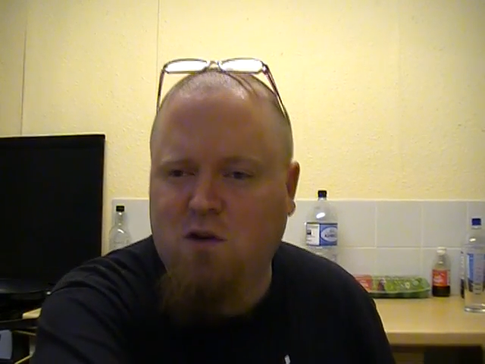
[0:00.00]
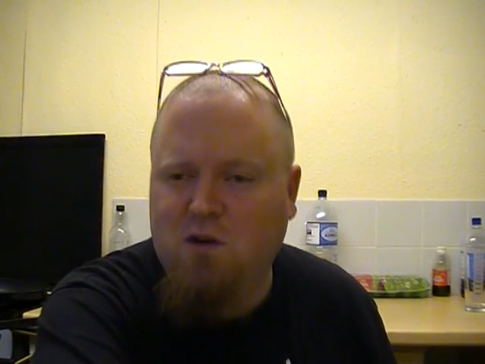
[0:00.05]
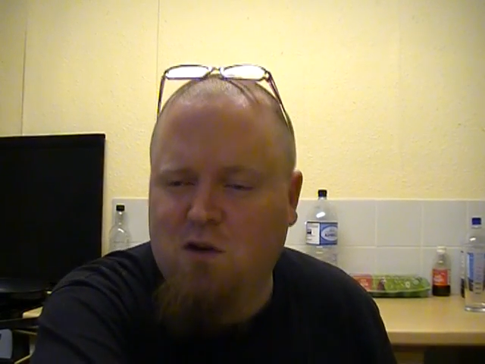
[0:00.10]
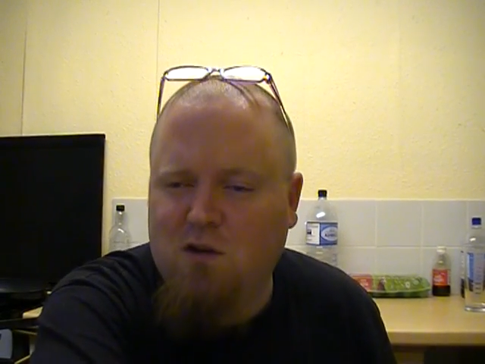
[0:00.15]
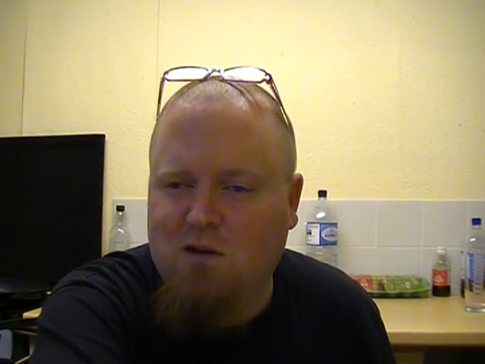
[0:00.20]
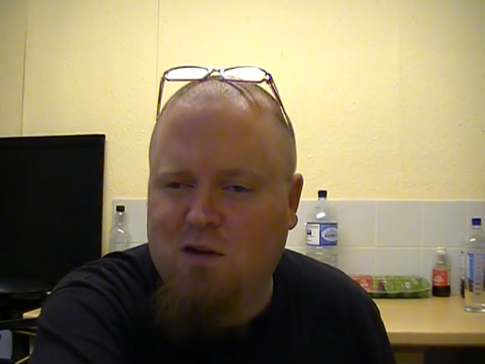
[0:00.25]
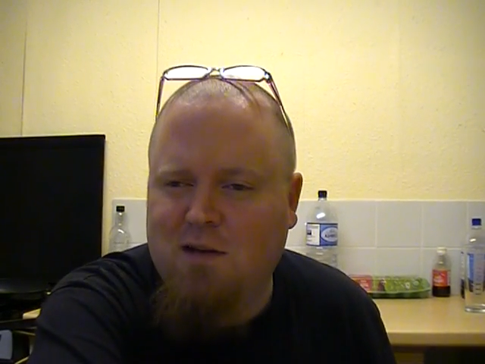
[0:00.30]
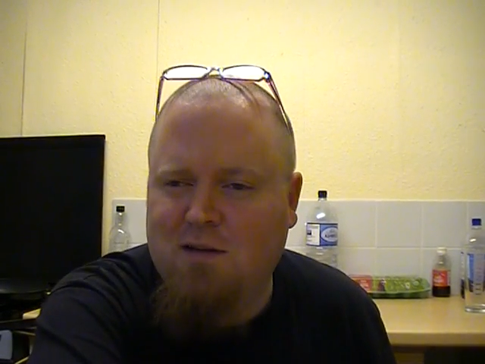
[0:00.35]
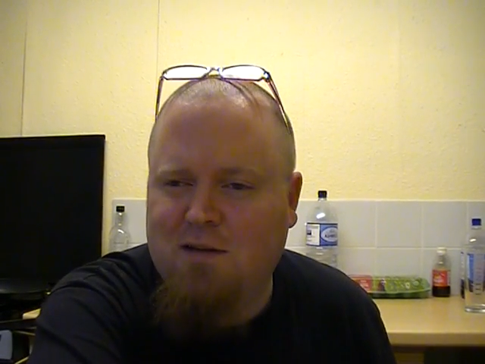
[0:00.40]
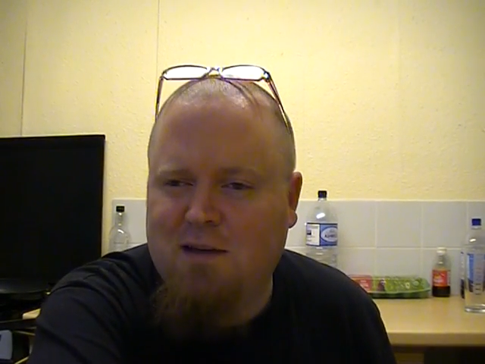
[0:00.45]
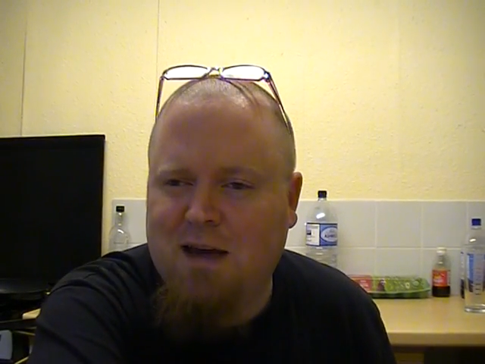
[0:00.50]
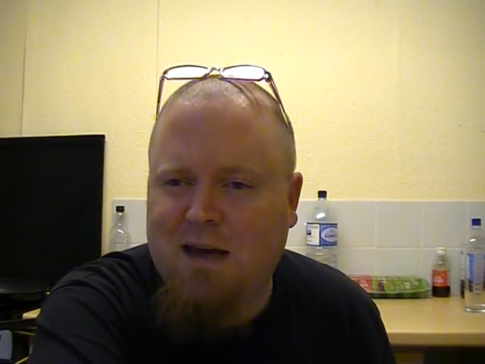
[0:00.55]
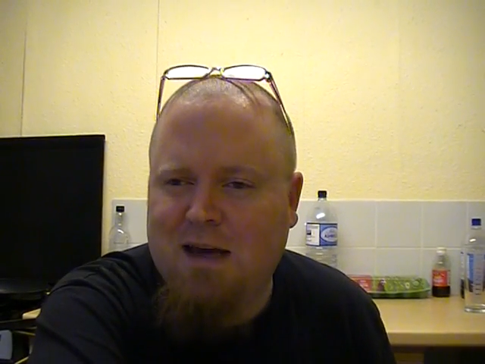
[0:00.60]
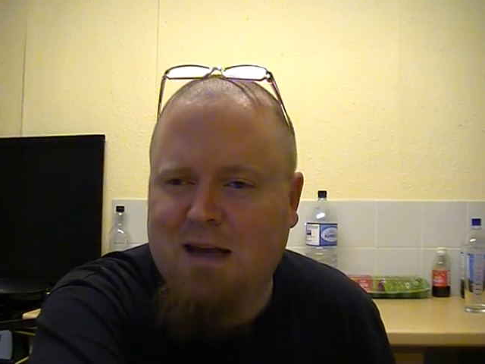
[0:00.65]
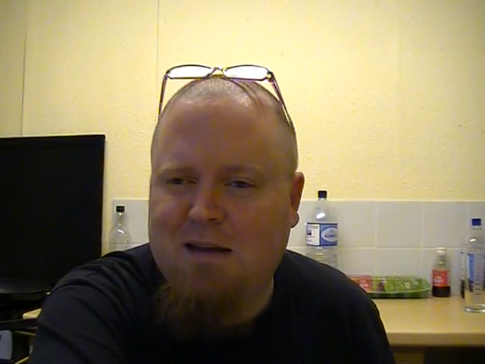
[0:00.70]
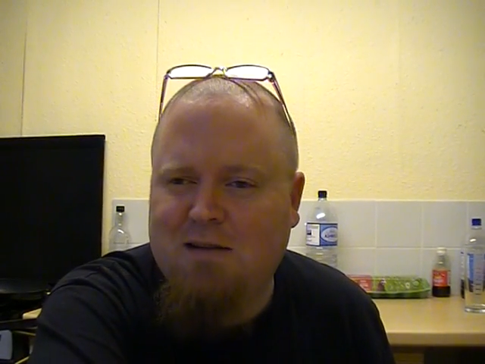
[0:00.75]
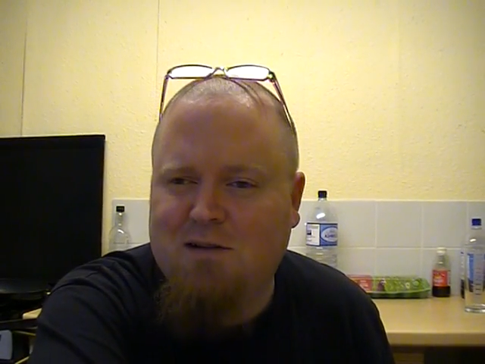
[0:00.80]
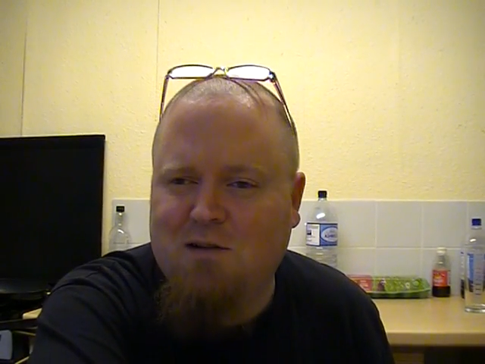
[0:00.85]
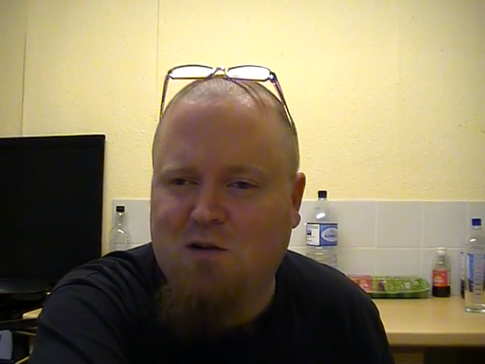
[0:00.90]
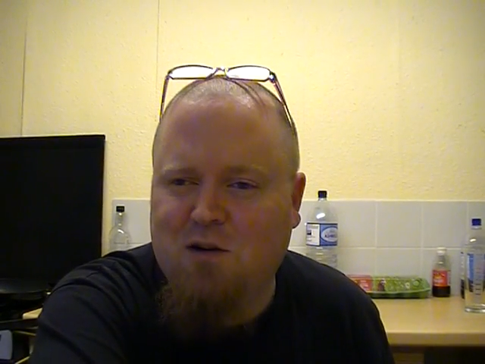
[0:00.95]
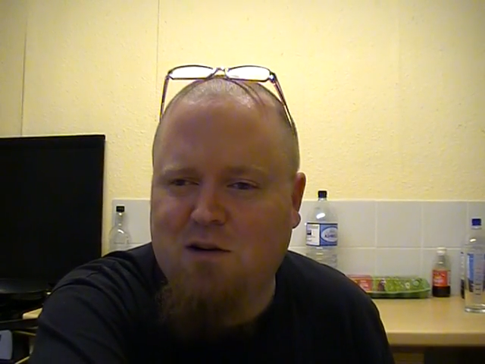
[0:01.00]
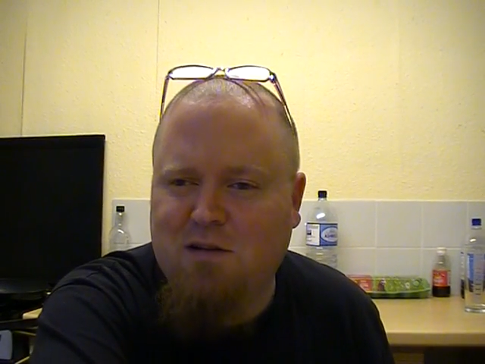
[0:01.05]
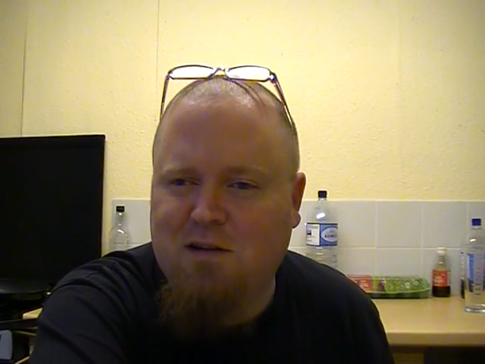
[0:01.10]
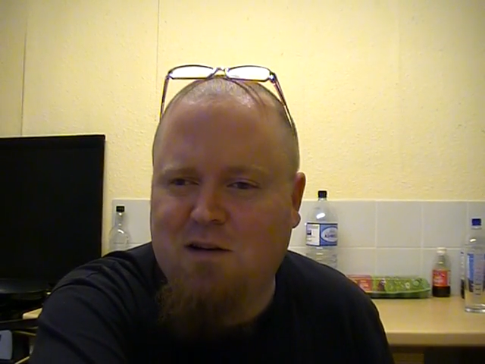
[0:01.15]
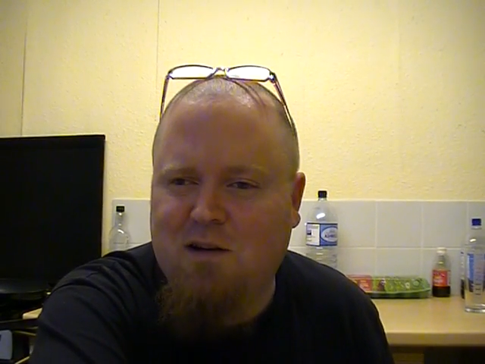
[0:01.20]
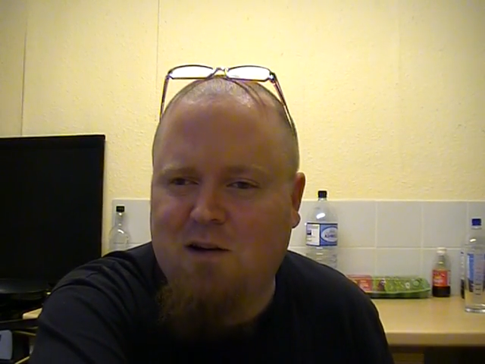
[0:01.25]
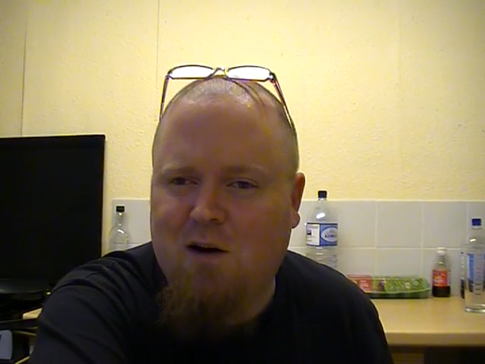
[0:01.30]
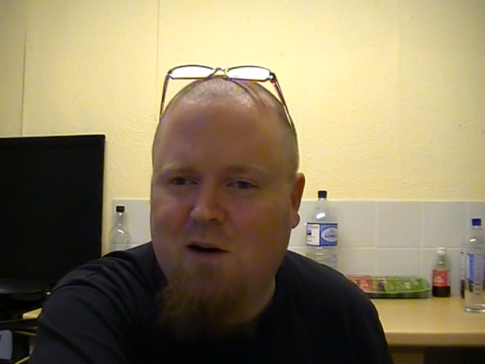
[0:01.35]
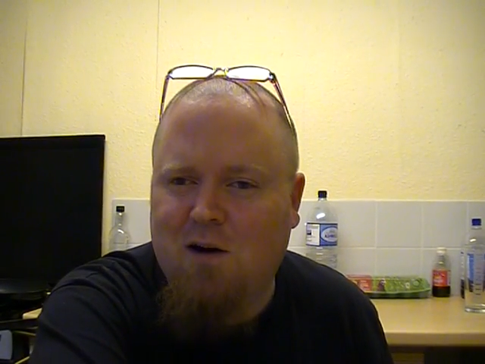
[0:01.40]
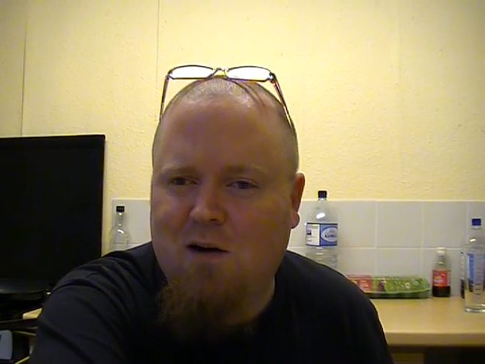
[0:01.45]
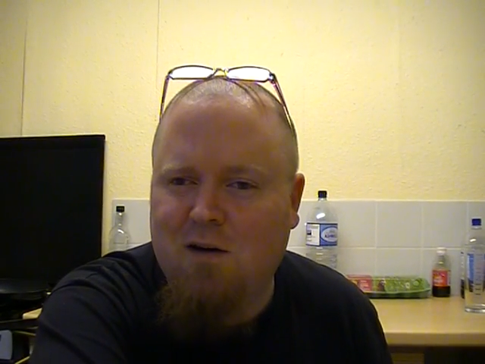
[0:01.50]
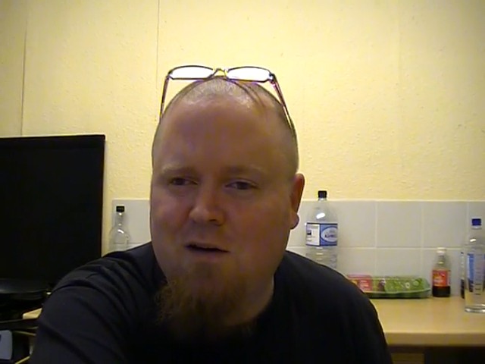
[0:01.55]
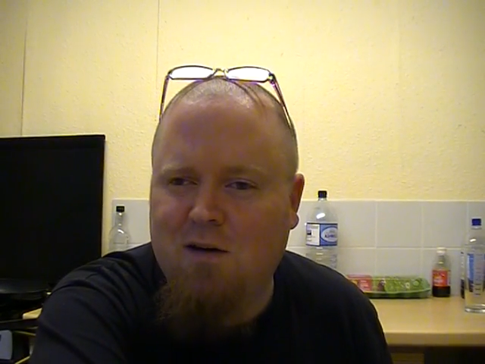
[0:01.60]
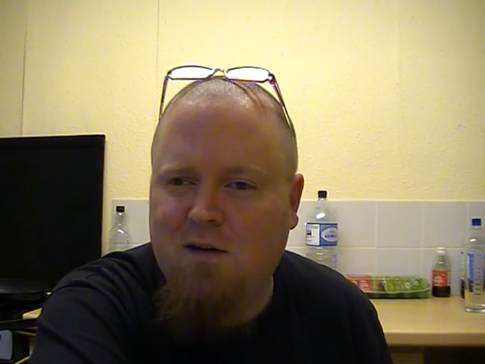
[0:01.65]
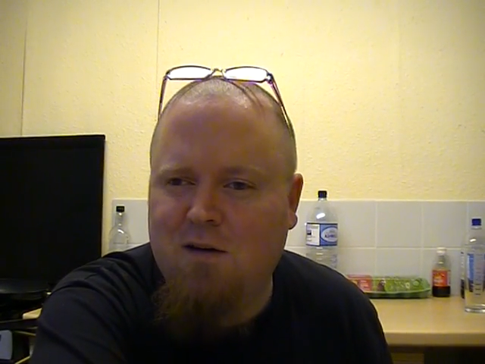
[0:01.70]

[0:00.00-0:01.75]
you tend to hear this noise a lot